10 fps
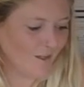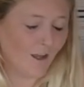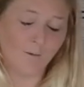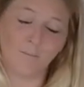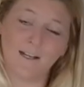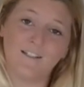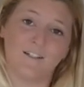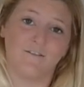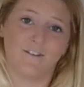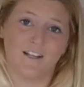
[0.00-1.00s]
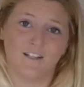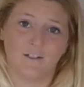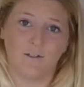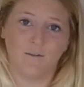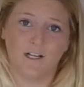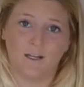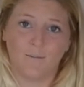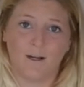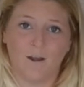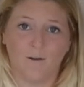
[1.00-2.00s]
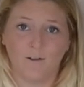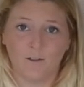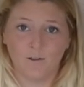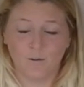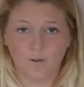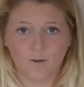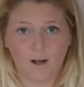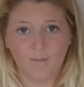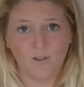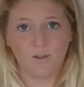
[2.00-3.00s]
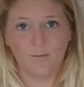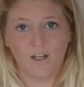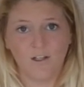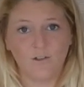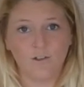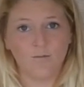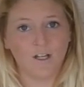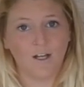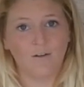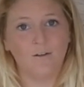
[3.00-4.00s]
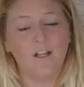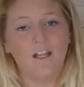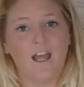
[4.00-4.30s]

Um, please don't forget to click below to subscribe to my YouTube channel